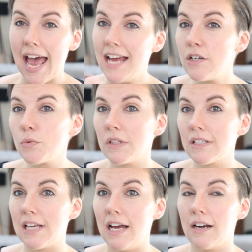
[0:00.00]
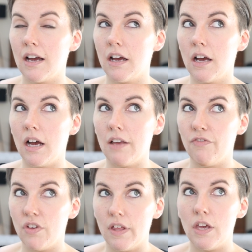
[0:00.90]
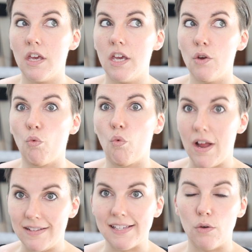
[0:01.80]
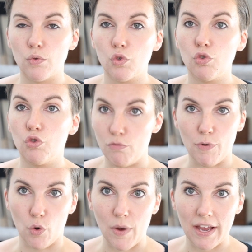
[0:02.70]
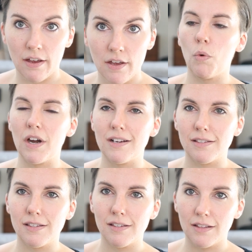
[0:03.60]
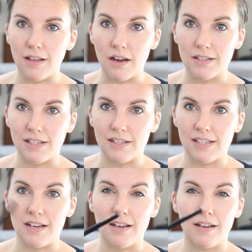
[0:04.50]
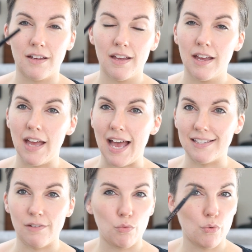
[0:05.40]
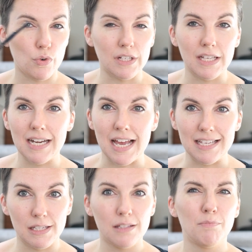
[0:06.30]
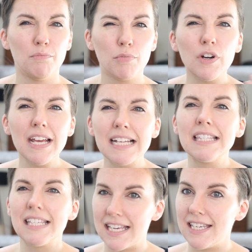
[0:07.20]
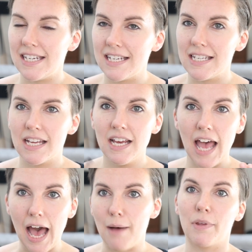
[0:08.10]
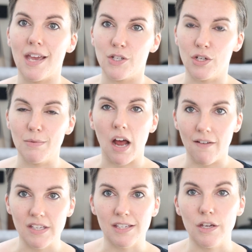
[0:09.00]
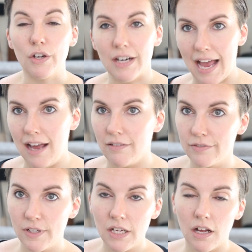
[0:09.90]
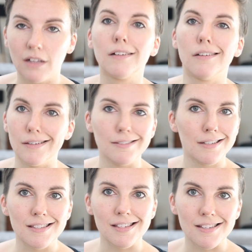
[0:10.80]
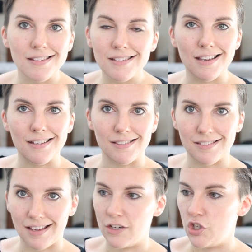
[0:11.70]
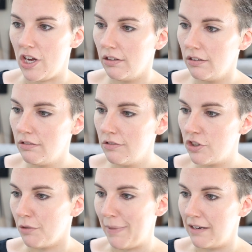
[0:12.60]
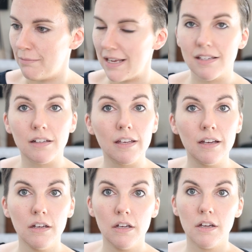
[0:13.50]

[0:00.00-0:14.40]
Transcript: And as well as that, I feel like it runs out super quick. Whereas the Anastasia has a really nice, pretty consistent application. I mean, obviously you're gonna have a little inconsistency because it's like a gel, gel pen basically.